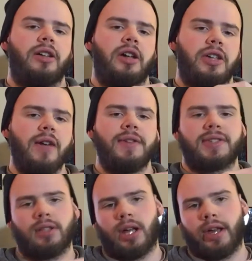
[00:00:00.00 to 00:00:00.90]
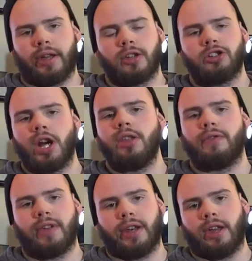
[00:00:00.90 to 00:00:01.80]
give us a like, share the
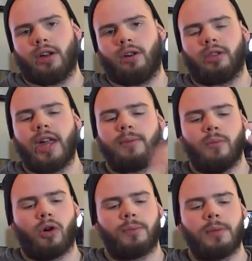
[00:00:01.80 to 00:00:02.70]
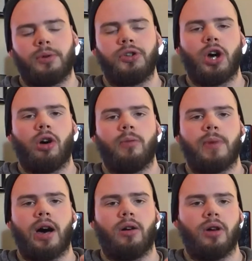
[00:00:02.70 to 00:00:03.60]
video, let more people know
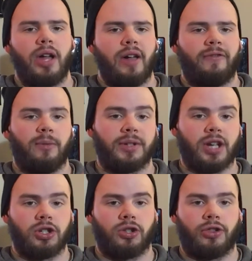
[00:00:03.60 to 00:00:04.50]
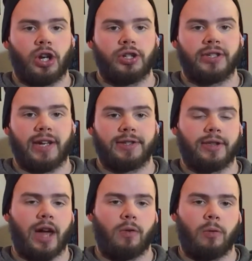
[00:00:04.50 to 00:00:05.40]
about Film Discussion Thursday so
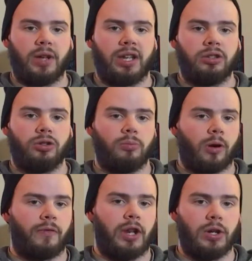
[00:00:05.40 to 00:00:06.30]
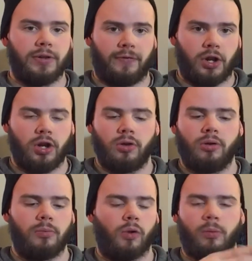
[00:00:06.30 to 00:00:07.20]
that way we can do more videos for you,
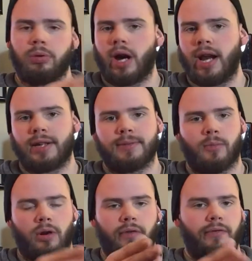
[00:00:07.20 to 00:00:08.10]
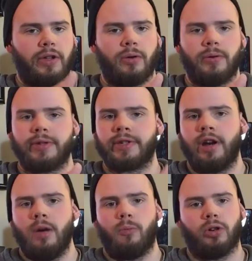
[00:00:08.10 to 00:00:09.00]
more products, more reviews,
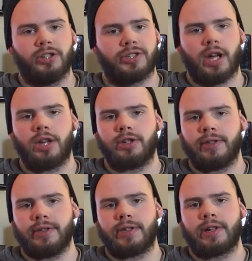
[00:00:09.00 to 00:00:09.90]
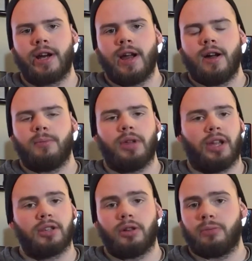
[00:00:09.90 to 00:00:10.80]
more discussions.
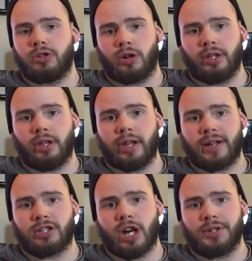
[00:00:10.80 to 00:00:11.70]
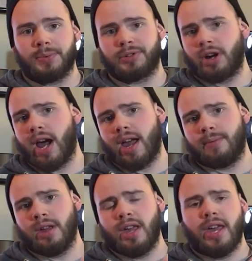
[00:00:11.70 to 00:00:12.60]
Be sure to like, share, subscribe,
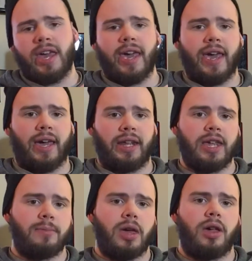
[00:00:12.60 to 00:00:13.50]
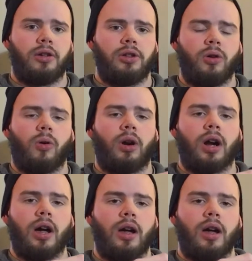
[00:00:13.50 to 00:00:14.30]
and email your